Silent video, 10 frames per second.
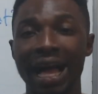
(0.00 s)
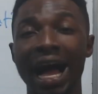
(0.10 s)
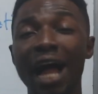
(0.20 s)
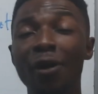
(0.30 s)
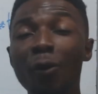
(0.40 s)

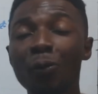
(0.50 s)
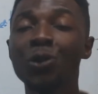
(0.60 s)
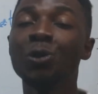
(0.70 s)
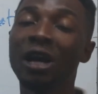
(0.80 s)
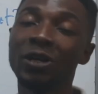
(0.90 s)
I hope
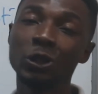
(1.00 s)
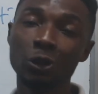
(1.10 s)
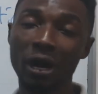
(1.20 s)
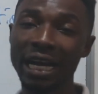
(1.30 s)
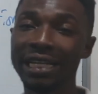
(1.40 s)
you
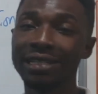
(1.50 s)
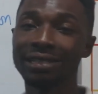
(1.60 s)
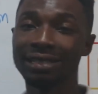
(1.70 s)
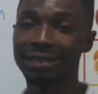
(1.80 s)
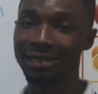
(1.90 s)
enjoyed
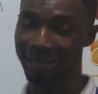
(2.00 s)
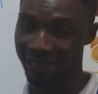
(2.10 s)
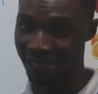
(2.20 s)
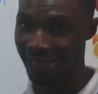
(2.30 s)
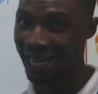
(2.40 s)

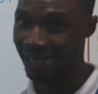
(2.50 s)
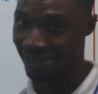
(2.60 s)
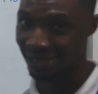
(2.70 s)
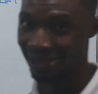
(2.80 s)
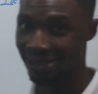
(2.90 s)
this
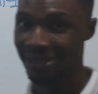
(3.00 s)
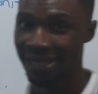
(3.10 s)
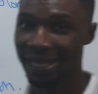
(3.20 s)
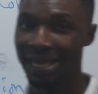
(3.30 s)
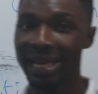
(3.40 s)
lesson.
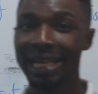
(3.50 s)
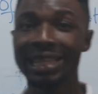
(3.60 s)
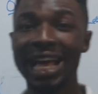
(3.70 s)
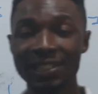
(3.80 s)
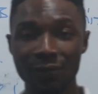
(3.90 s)

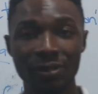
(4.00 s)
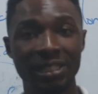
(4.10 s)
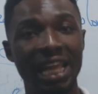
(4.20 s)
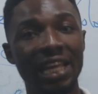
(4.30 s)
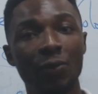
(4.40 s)
Thanks for
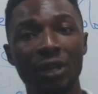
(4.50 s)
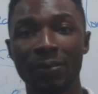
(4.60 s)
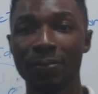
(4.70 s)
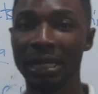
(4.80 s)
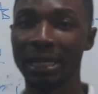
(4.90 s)
staying with
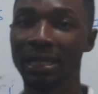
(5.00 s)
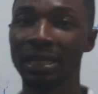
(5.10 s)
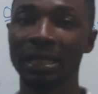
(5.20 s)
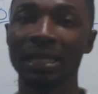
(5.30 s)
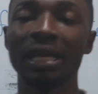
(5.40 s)
me.
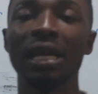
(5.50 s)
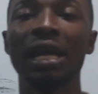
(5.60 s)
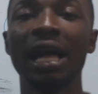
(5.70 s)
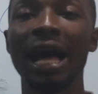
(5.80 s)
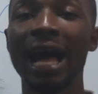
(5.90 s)

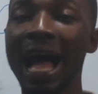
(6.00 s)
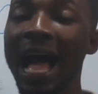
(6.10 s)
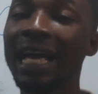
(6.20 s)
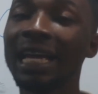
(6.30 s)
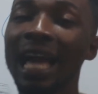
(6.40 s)

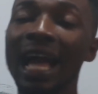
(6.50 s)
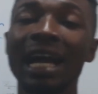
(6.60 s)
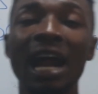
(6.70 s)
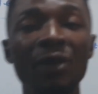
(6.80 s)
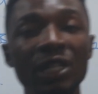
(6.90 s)
I
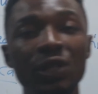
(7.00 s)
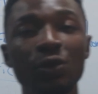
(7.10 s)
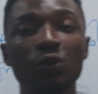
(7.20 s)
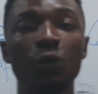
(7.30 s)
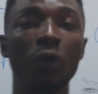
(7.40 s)
encourage you
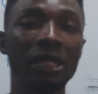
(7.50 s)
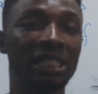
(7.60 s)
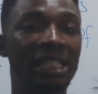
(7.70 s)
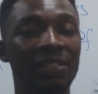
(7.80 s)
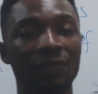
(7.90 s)
to watch
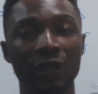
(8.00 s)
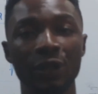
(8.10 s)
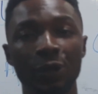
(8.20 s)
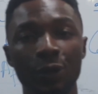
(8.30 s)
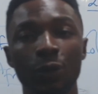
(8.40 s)
this
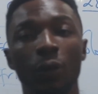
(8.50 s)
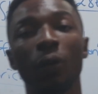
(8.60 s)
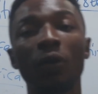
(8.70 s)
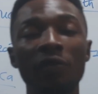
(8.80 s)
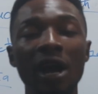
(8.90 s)
video
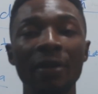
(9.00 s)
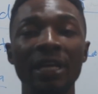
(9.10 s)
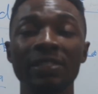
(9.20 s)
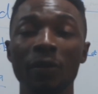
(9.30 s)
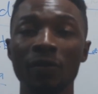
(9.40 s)
over
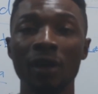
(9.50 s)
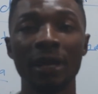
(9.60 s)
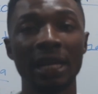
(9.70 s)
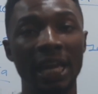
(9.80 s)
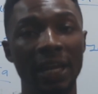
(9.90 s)
and over
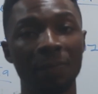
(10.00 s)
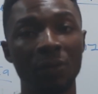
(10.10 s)
again